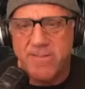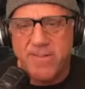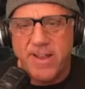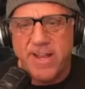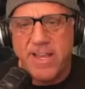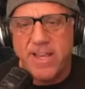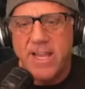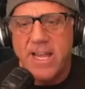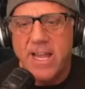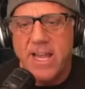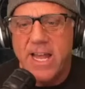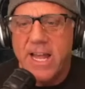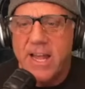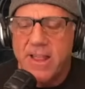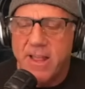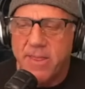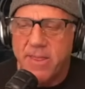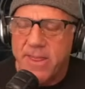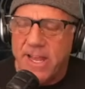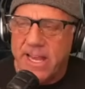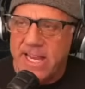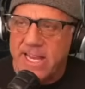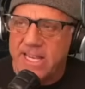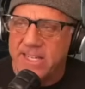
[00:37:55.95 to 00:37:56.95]
And the
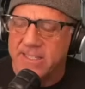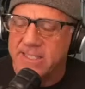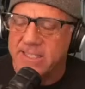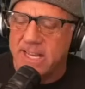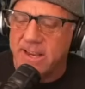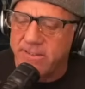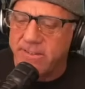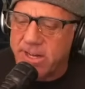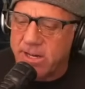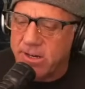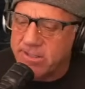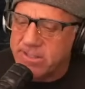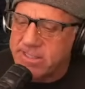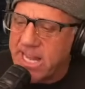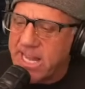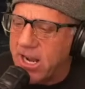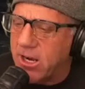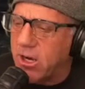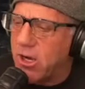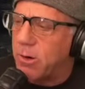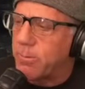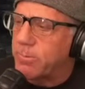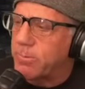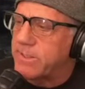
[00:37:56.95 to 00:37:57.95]
thing is, you ever hear of
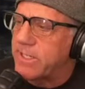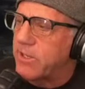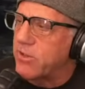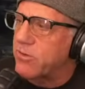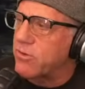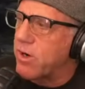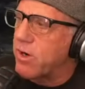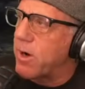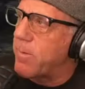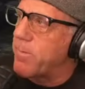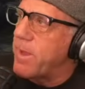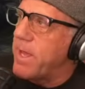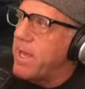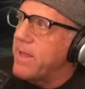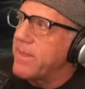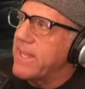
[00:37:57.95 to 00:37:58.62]
Stockholm syndrome?